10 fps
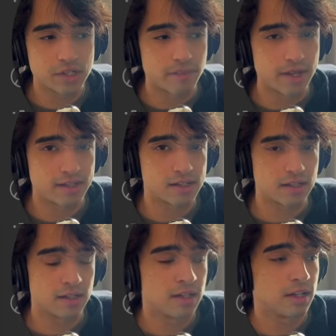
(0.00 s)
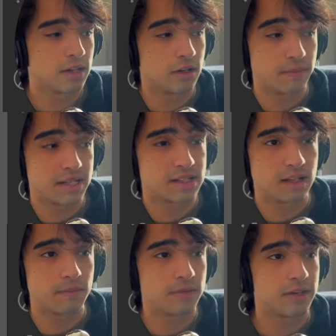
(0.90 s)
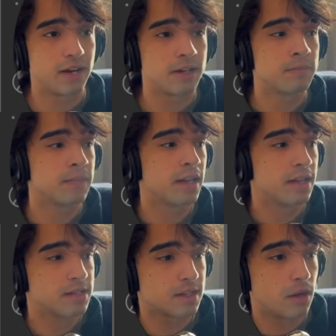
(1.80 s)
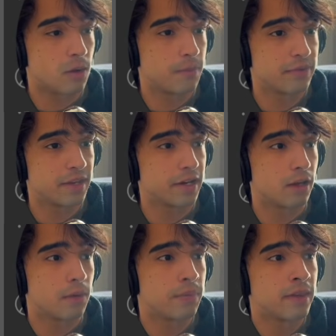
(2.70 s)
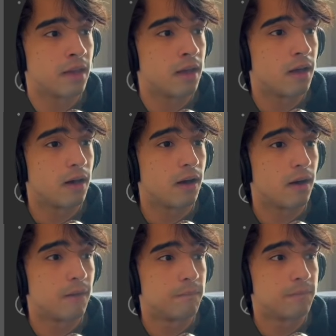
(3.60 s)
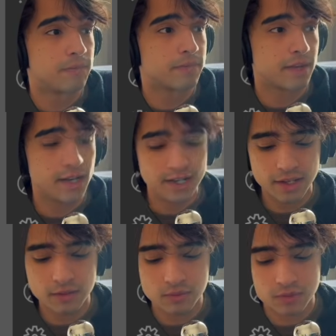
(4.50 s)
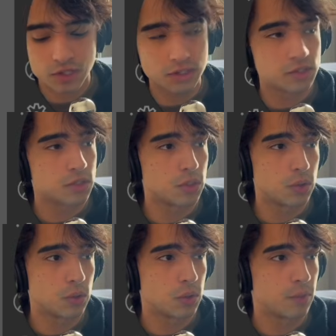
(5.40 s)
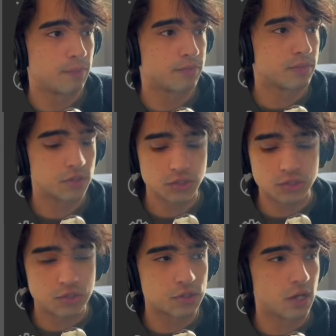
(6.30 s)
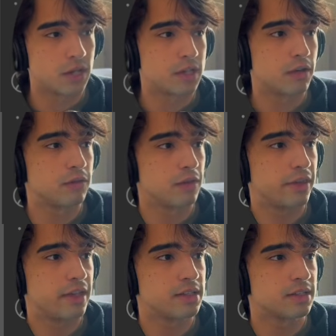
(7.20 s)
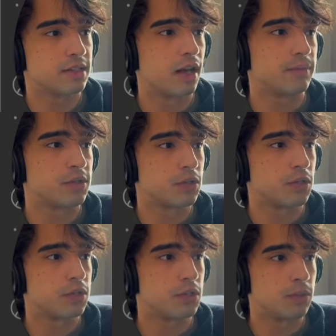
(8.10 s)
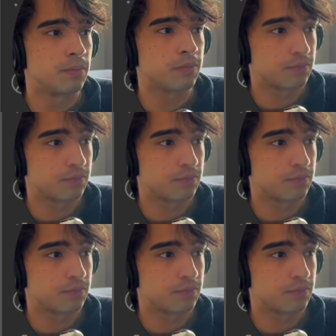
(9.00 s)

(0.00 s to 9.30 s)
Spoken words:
dependency you're missing. All right, so there you go. And now, just to start off with this, I'm just going to